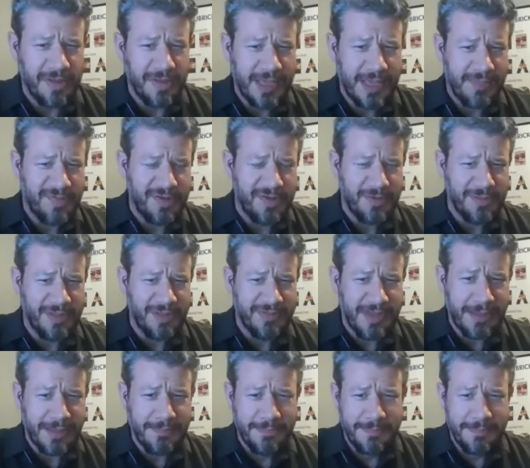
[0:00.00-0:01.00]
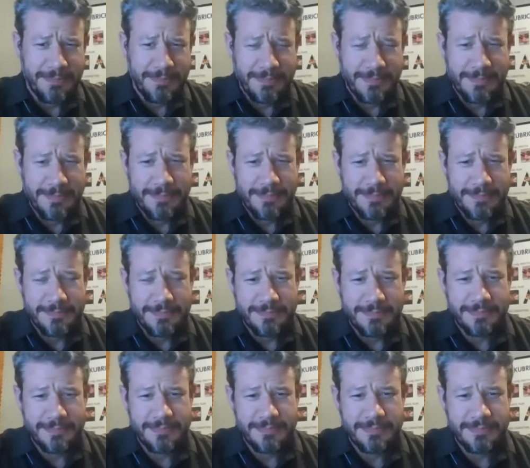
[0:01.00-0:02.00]
gibson or olivier olivier
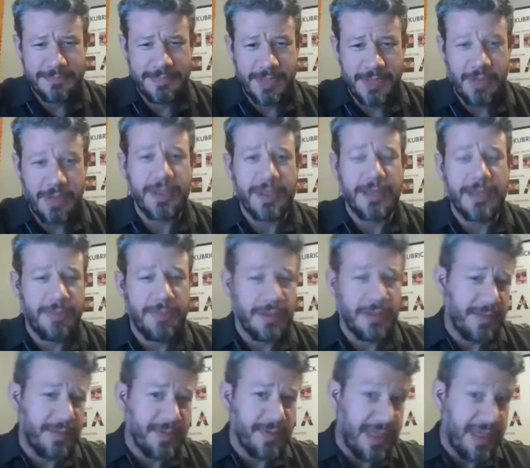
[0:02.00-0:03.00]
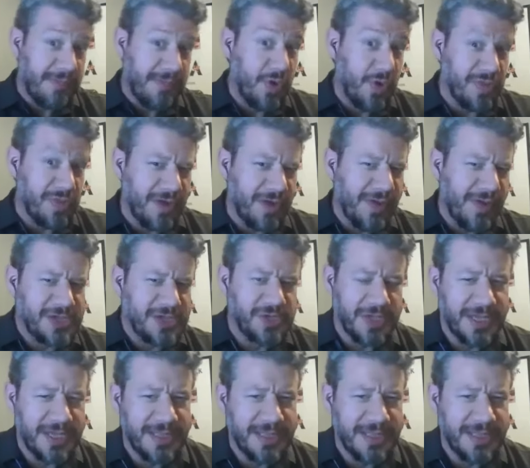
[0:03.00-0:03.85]
Oh, okay. Both, well, they both are oh, actually really? in,